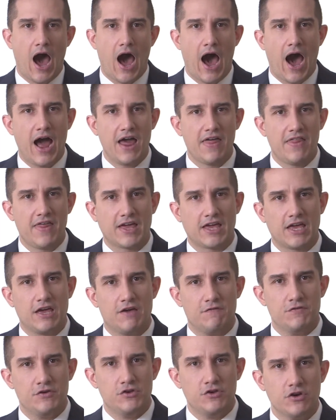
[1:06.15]
I think
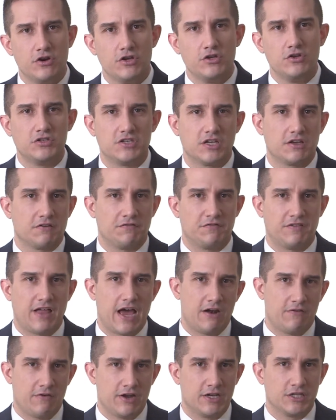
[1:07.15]
if you're using
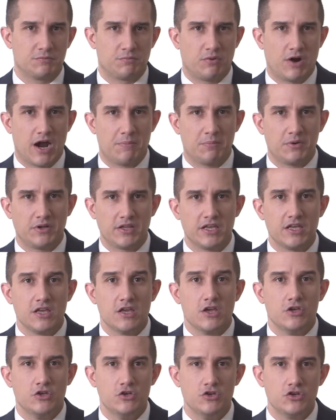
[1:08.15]
flat rates properly,
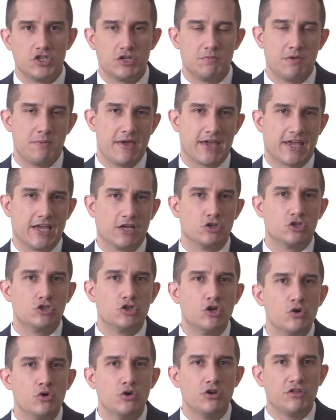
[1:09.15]
you should be making
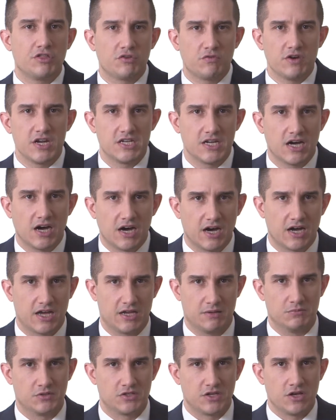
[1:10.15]
2 to 3
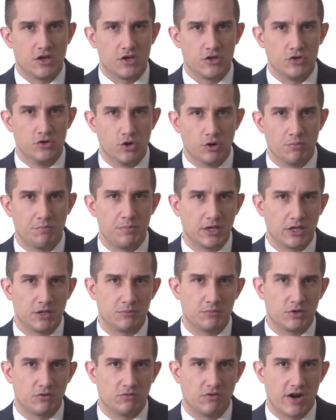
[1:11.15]
times your
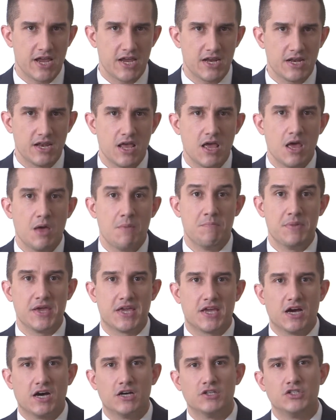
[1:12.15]
billable rate
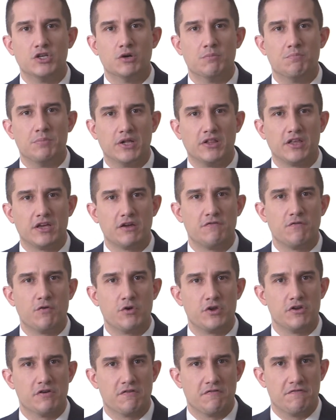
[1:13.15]
because you're billing for
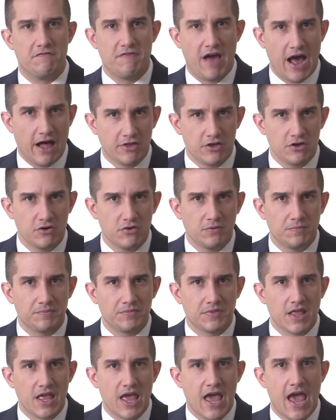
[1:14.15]
your value
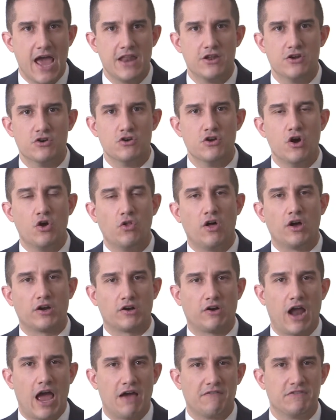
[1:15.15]
and you're no
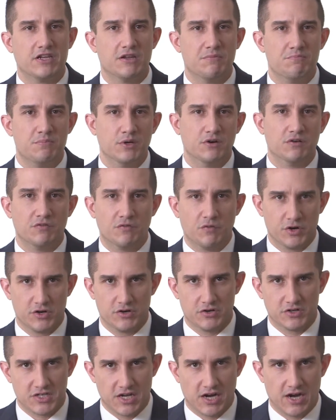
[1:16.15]
longer having to bill for
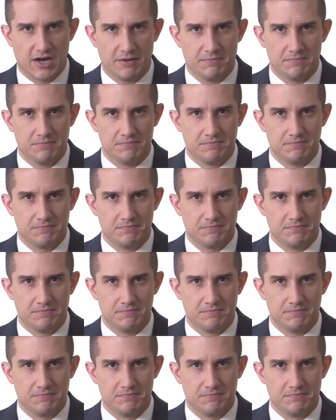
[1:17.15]
your time.